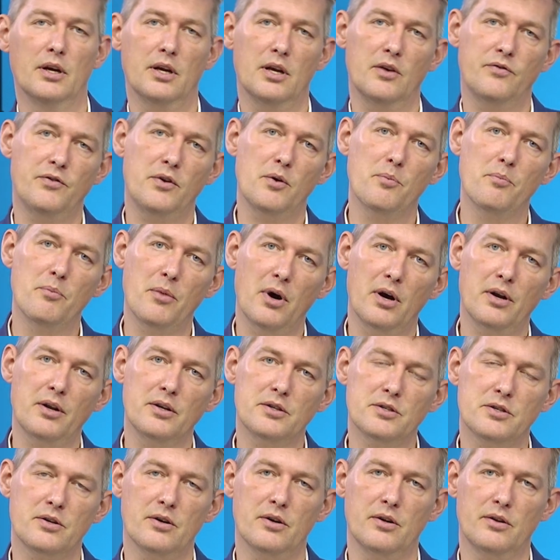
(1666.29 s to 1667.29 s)
If you
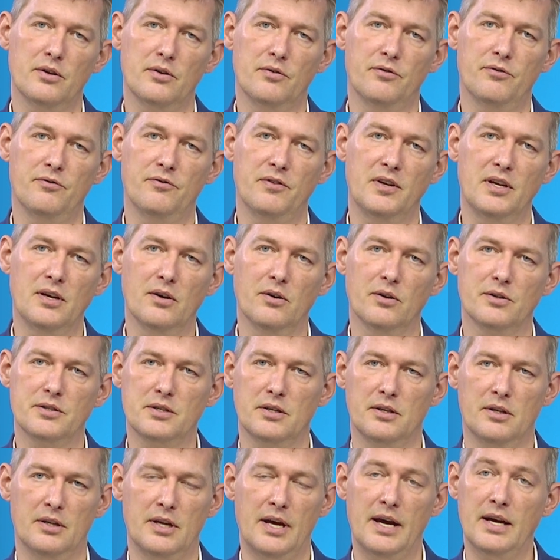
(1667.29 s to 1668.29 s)
monitor the fields
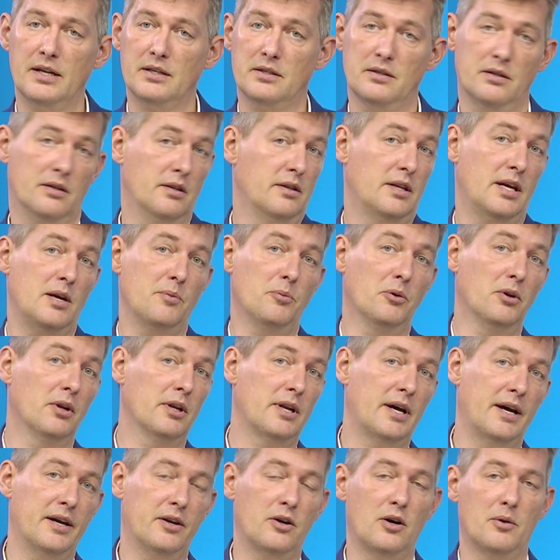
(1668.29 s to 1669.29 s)
in that, they will
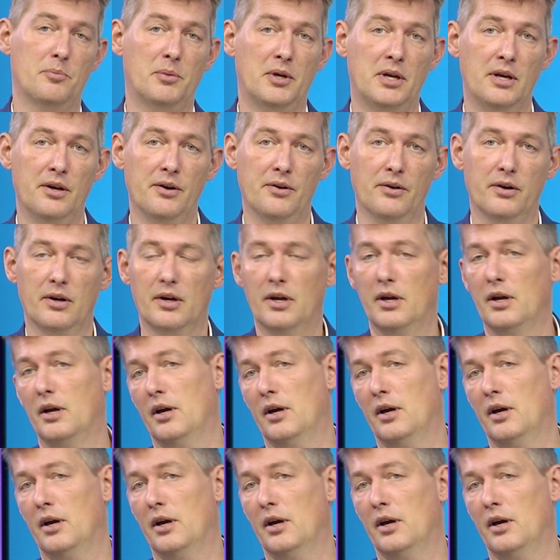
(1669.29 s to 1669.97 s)
light up here,